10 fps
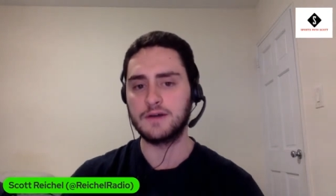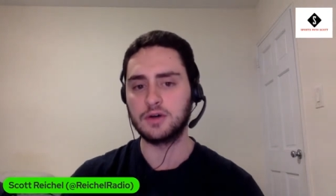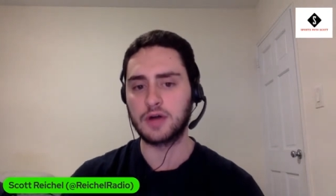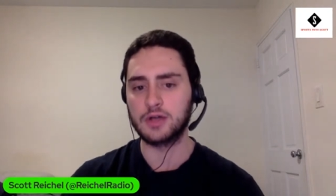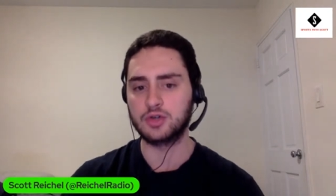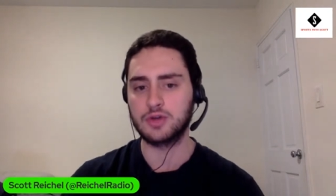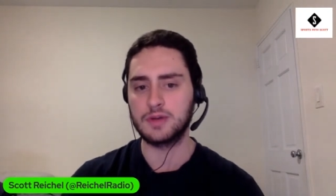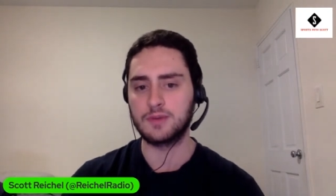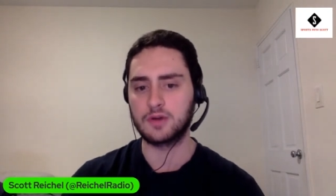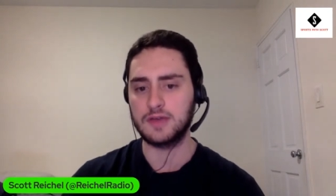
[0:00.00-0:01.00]
fellow
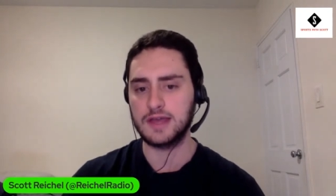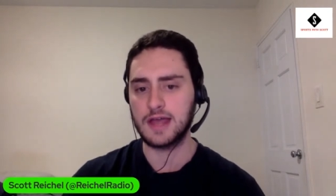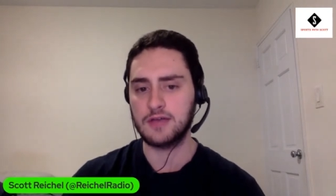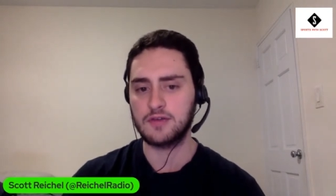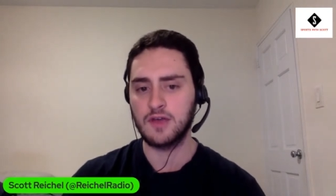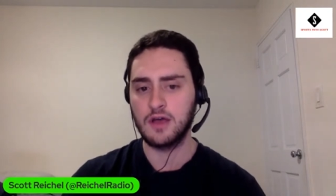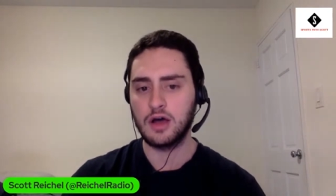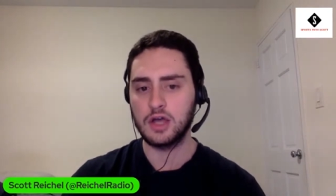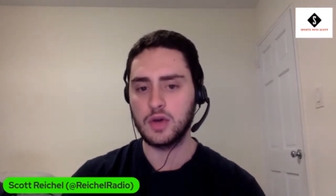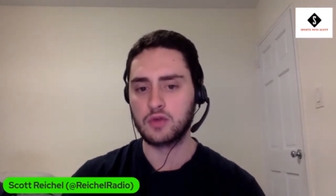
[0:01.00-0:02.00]
countryman Martinez.
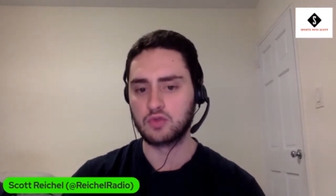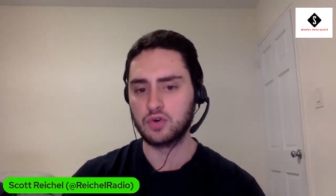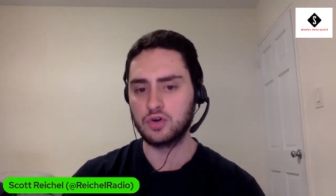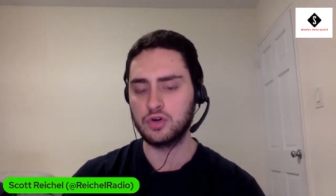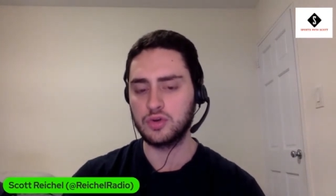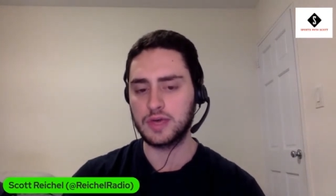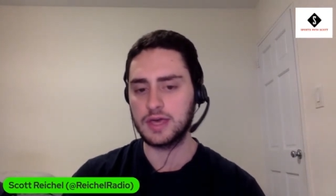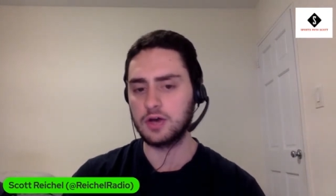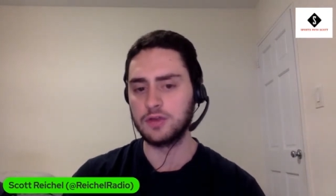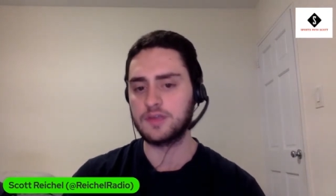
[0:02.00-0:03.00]
You had Ruud, who
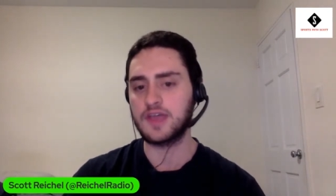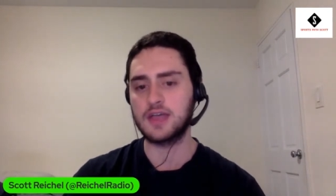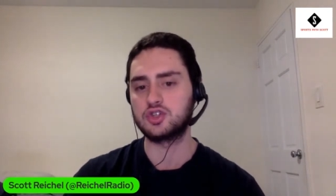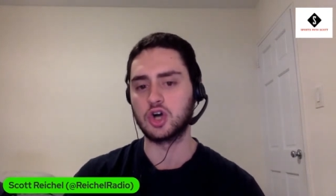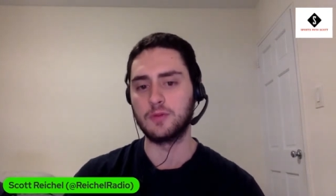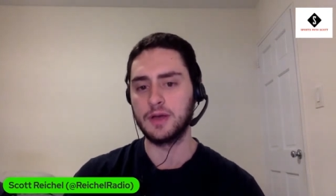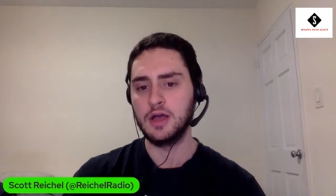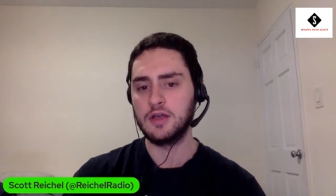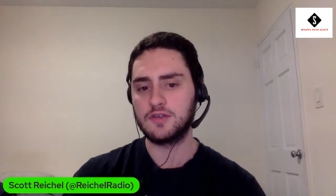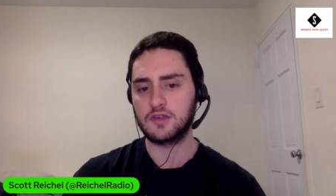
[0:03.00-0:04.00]
killed the Zandschulp
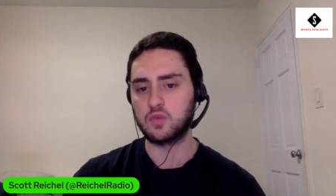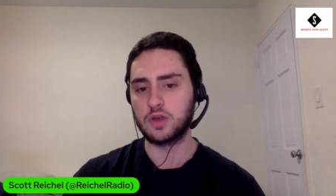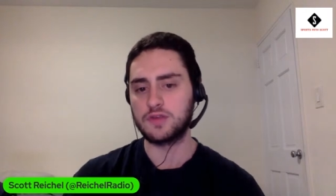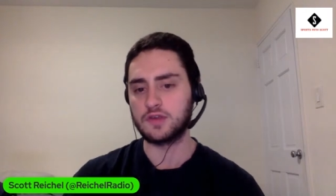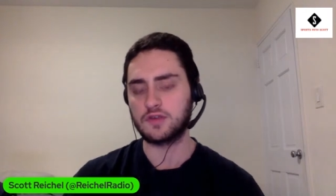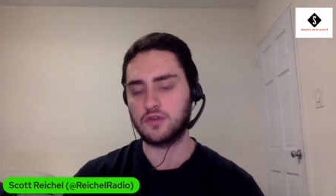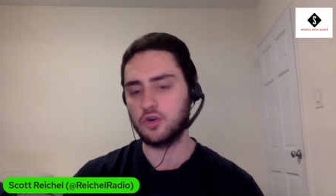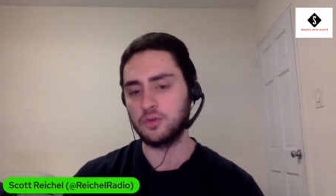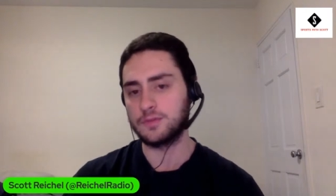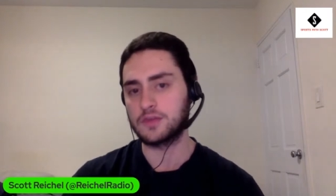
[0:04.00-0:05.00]
6-1, 6-2.